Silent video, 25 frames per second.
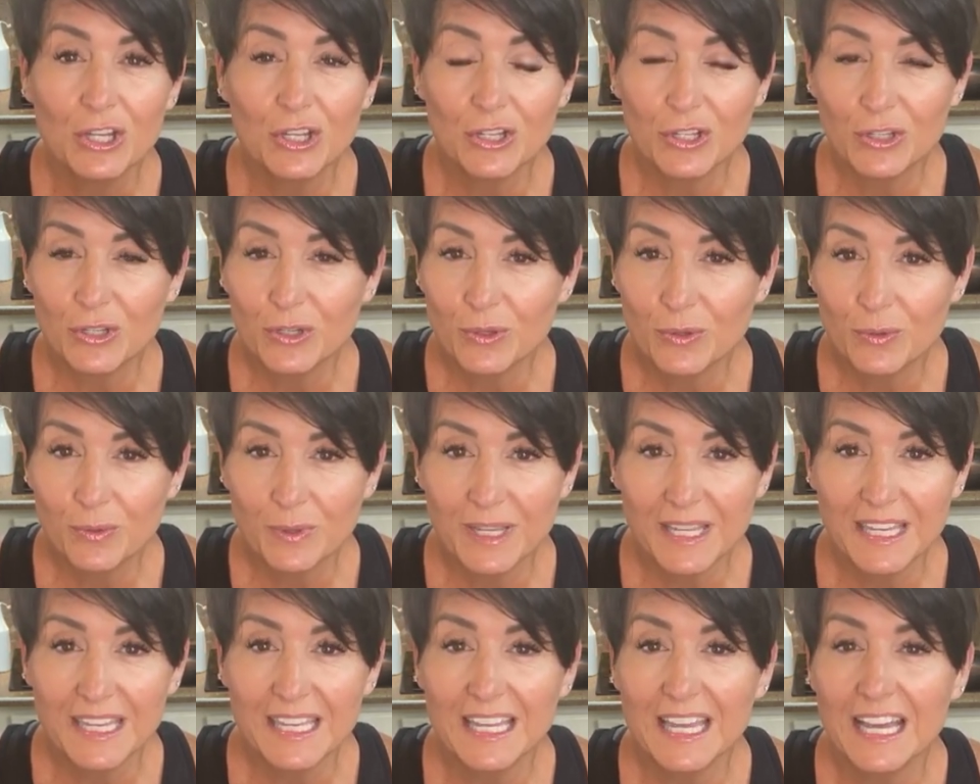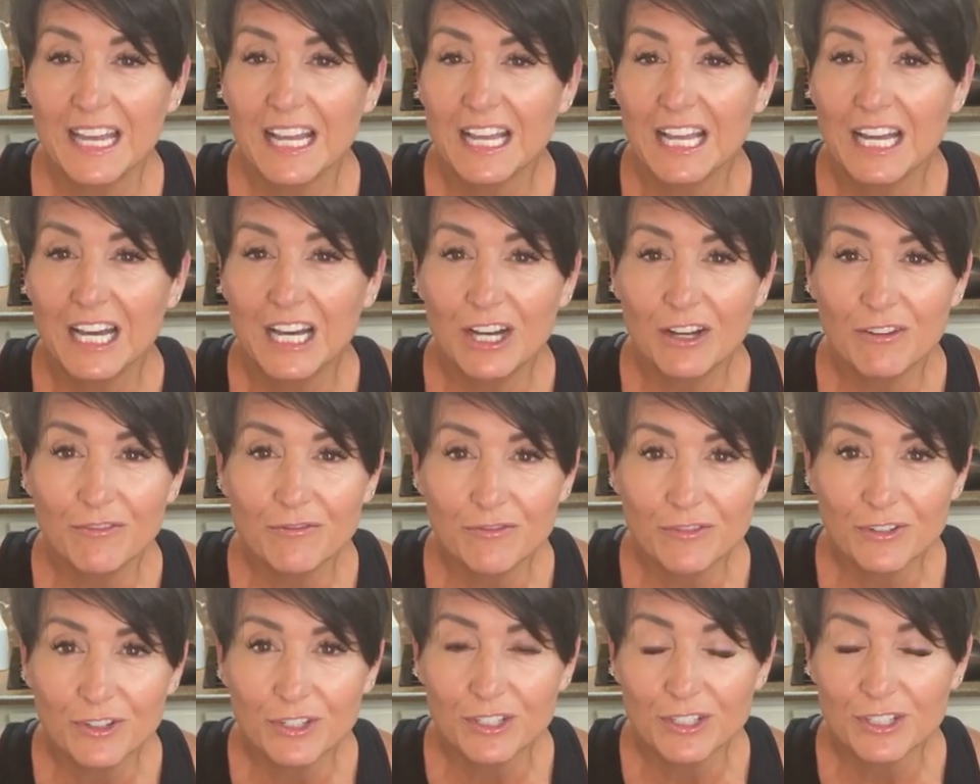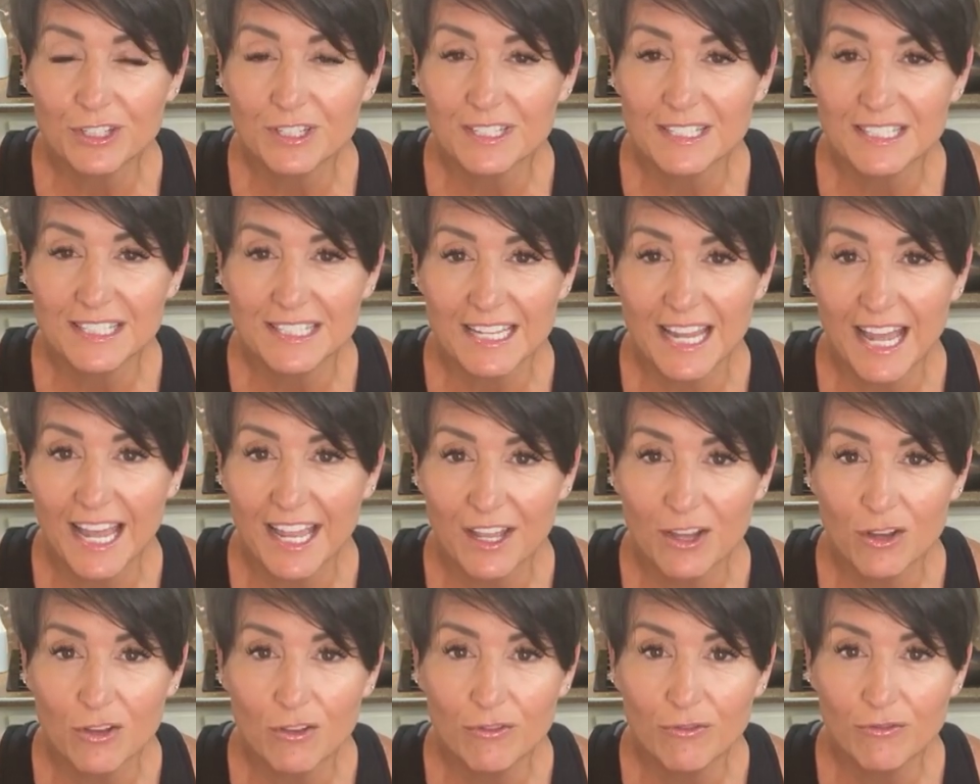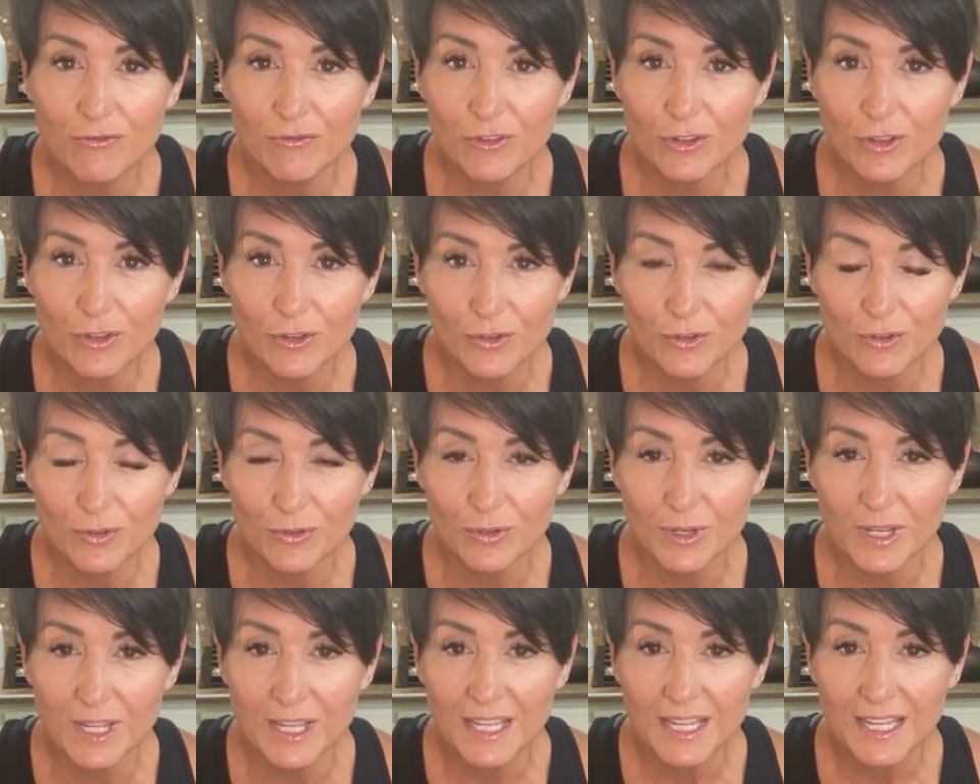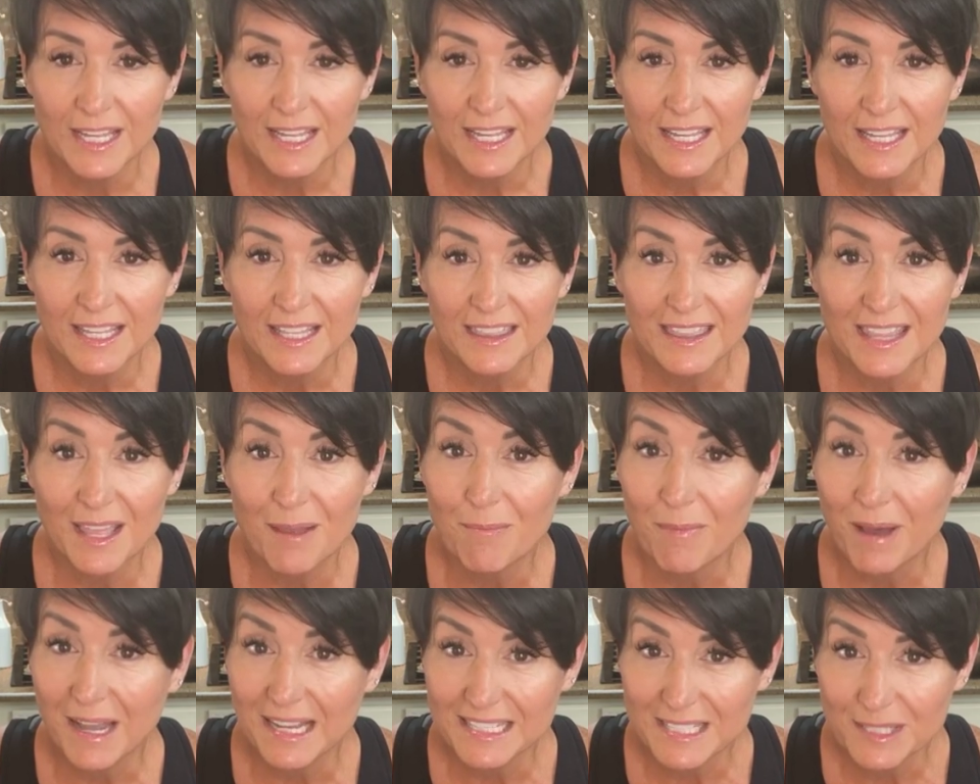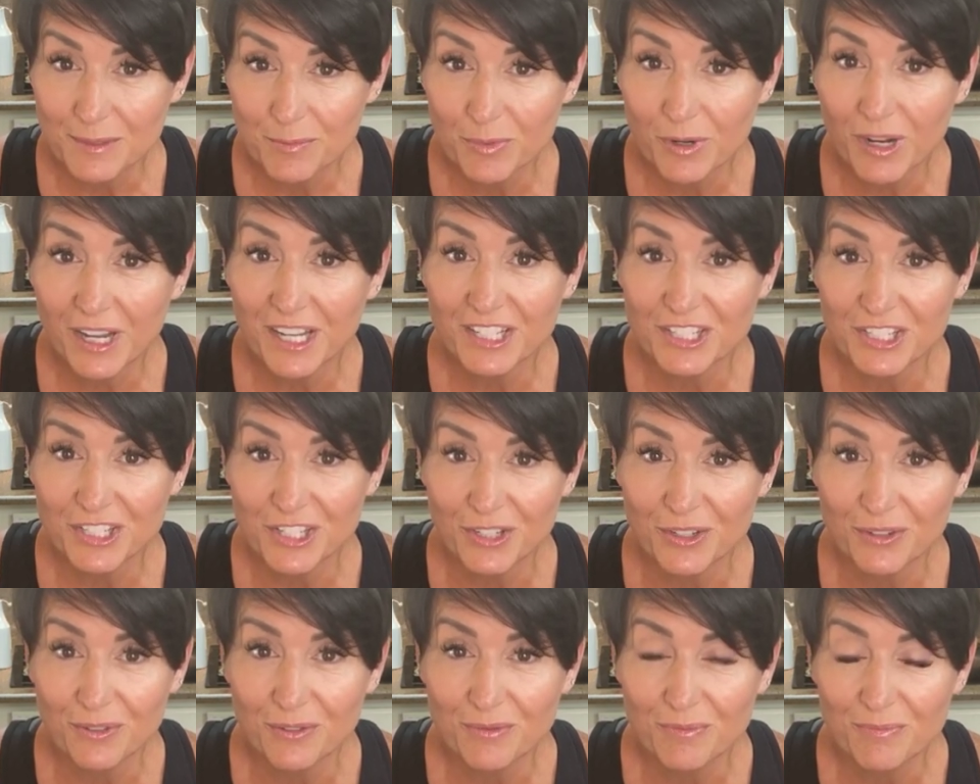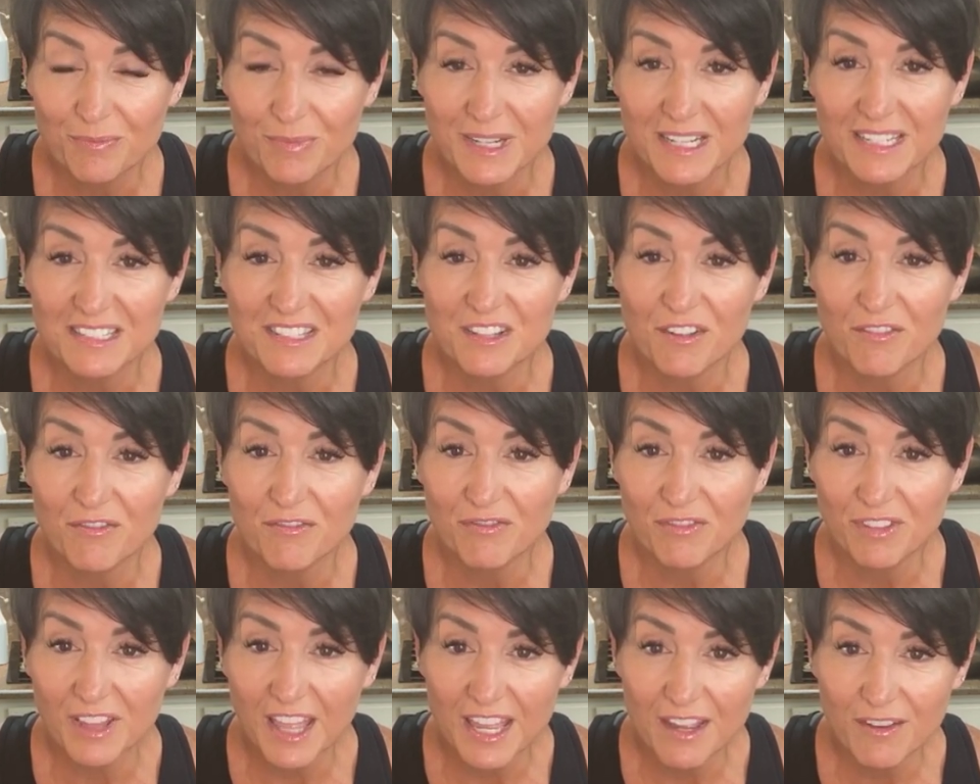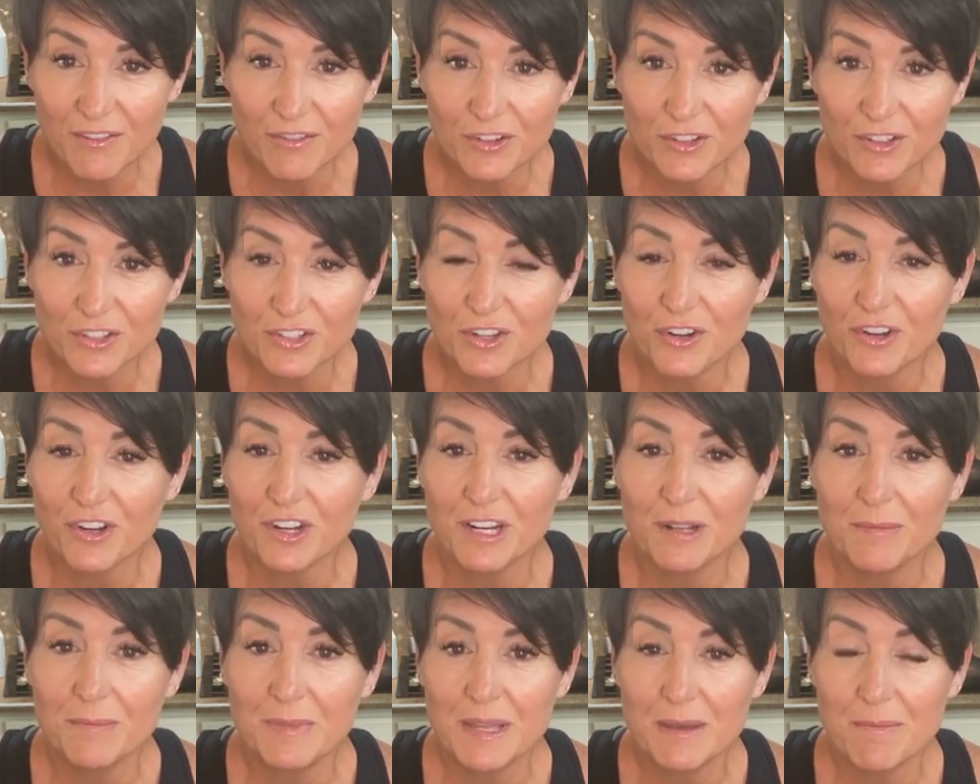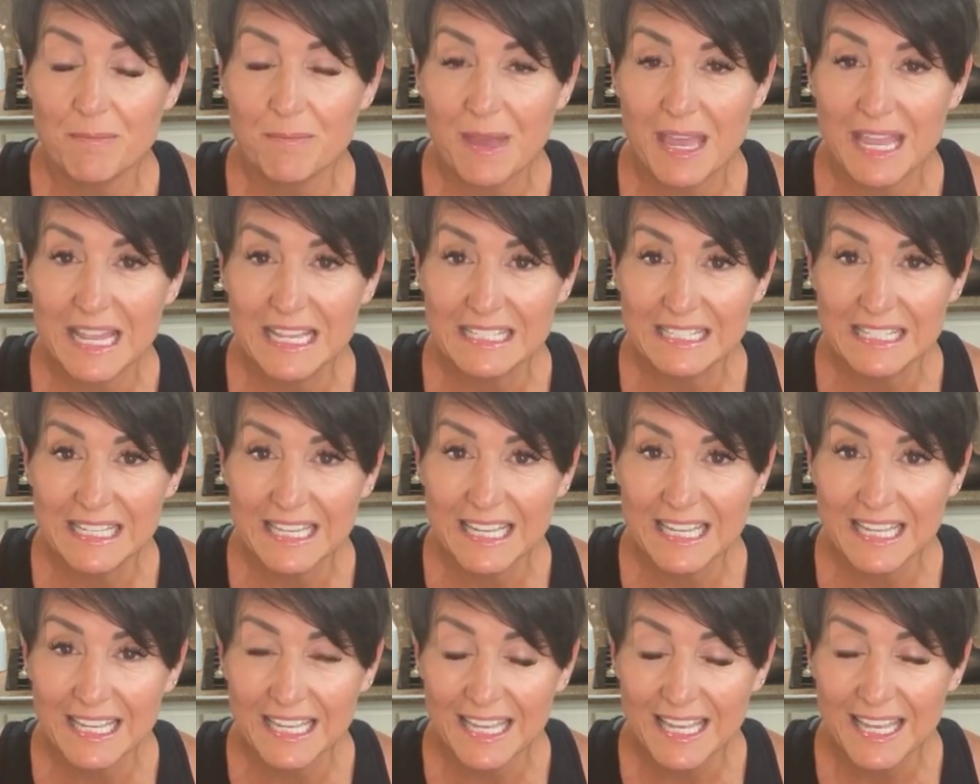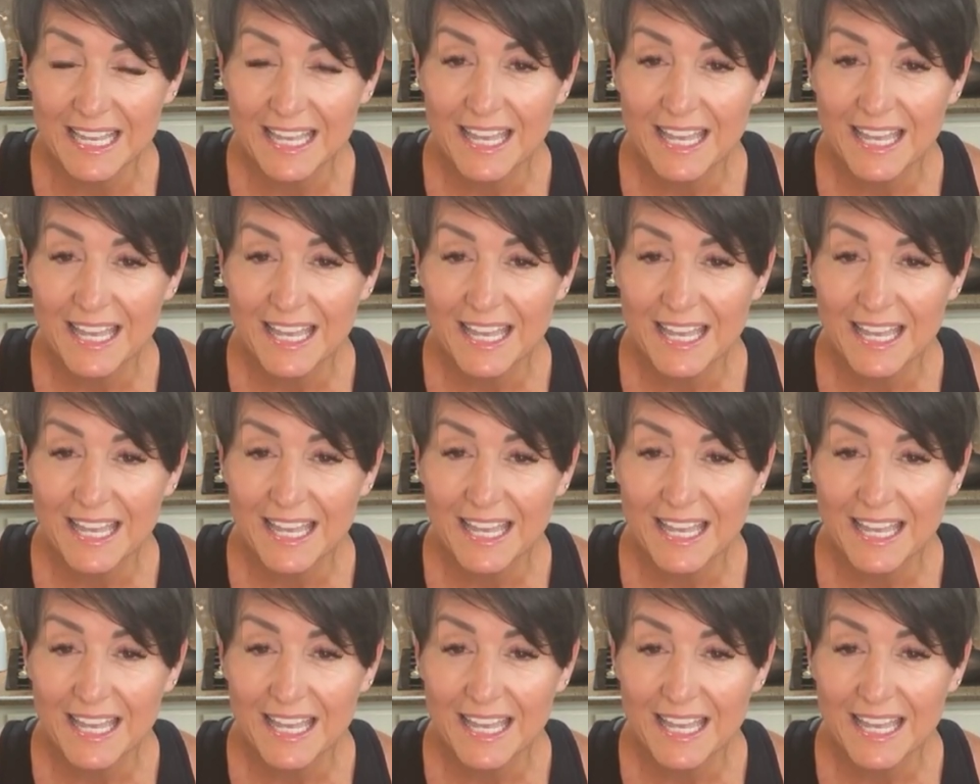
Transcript: gooey, comfort style food that might surprise you because the flavors are gonna be amazing.